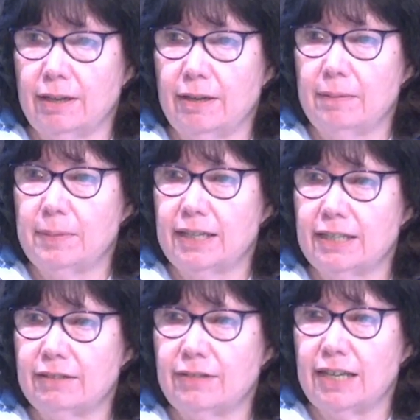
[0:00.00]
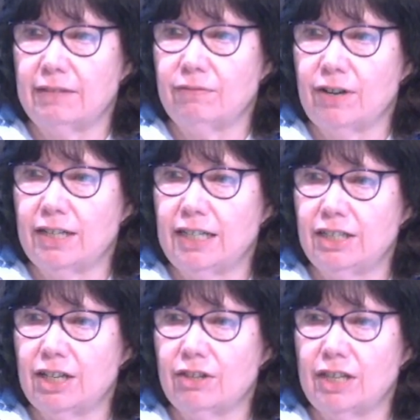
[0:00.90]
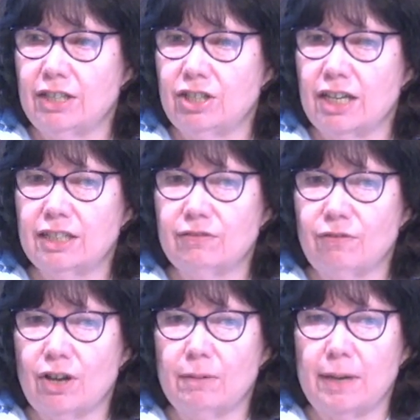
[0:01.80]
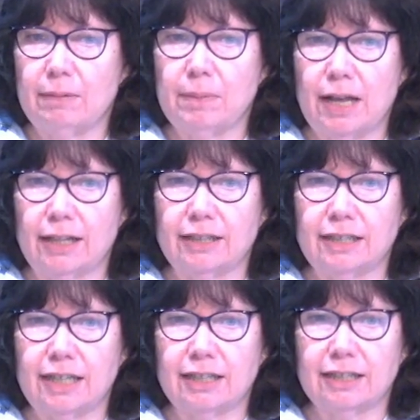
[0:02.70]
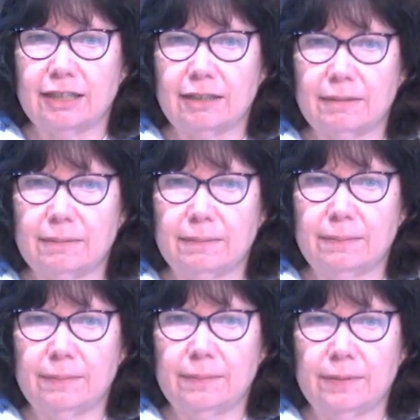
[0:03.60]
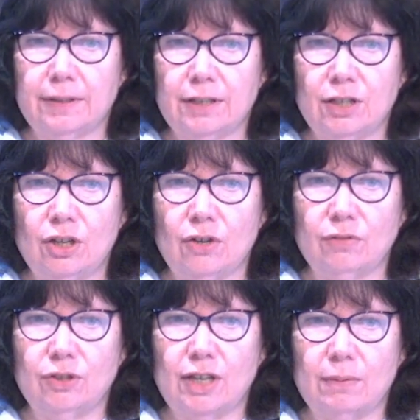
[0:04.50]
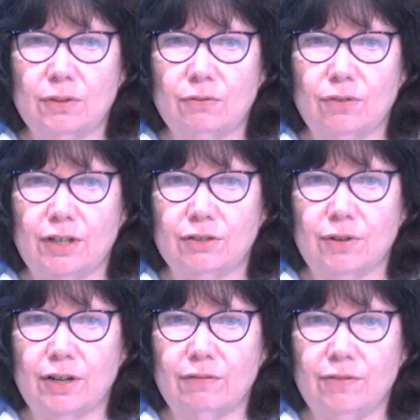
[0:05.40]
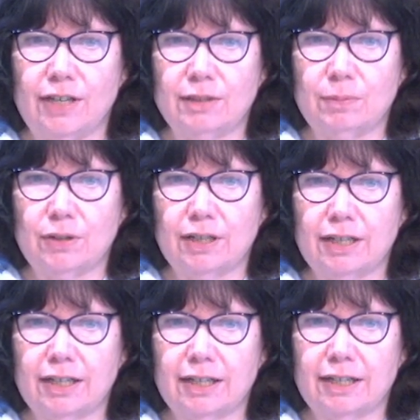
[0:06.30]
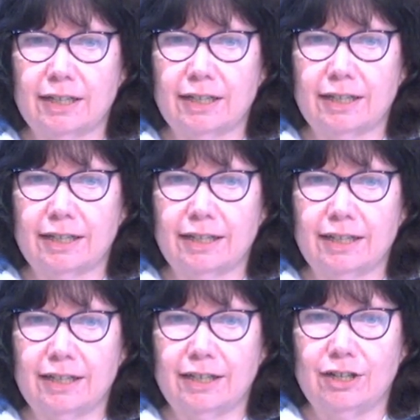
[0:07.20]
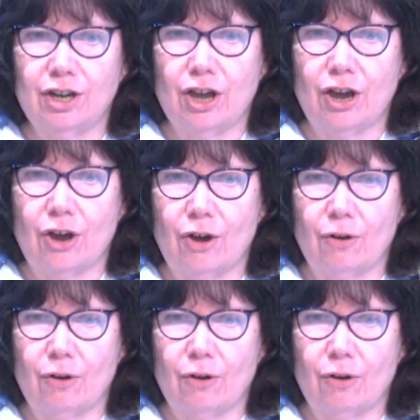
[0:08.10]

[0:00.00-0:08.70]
because if they friended each other, they just fought about politics. You don't do that with your friends, right, on Facebook? No.